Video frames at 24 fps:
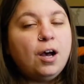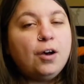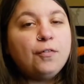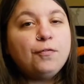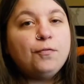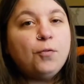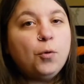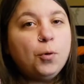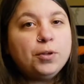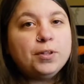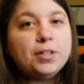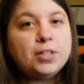
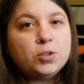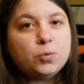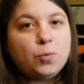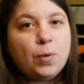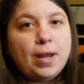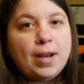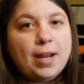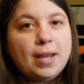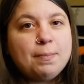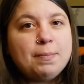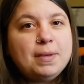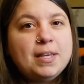for this
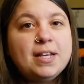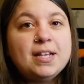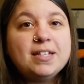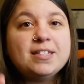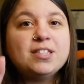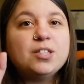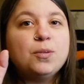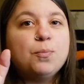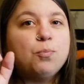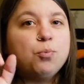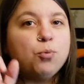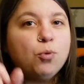wedding because
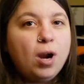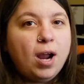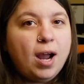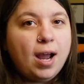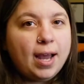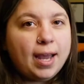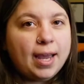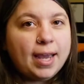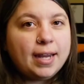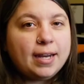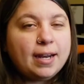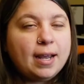the
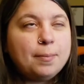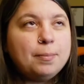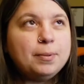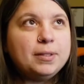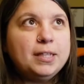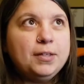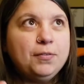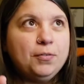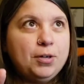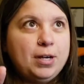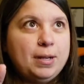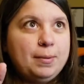bride, I
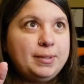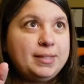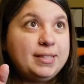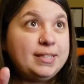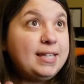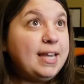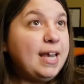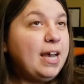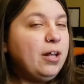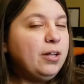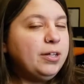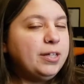believe her name is
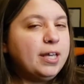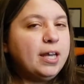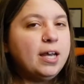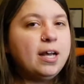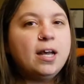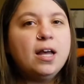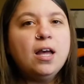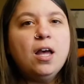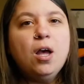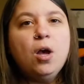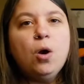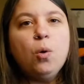Talia,